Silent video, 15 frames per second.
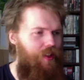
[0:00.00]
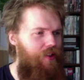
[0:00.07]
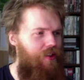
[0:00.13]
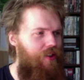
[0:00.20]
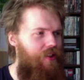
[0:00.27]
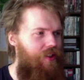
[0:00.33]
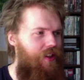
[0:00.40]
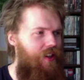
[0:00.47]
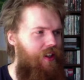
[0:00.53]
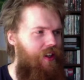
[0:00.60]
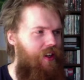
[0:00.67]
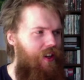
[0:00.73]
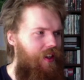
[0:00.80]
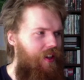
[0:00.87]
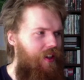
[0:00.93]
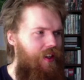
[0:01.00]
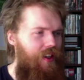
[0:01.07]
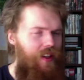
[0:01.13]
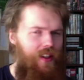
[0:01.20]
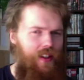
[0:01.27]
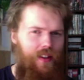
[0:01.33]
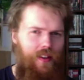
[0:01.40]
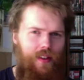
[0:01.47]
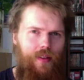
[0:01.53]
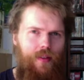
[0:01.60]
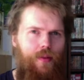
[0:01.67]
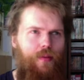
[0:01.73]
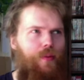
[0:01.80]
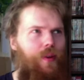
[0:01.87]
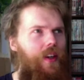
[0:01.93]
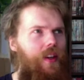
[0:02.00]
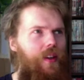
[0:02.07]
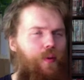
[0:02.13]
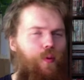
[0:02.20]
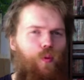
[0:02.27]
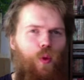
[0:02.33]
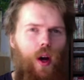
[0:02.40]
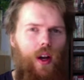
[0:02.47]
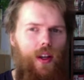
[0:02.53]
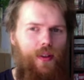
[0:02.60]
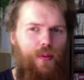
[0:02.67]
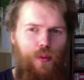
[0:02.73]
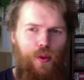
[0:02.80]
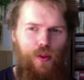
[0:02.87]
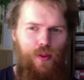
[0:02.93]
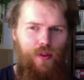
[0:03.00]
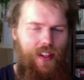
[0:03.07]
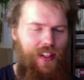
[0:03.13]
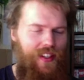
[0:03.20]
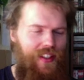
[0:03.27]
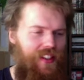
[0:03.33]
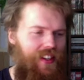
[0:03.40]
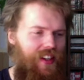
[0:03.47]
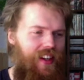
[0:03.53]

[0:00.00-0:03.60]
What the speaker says: just very white movies,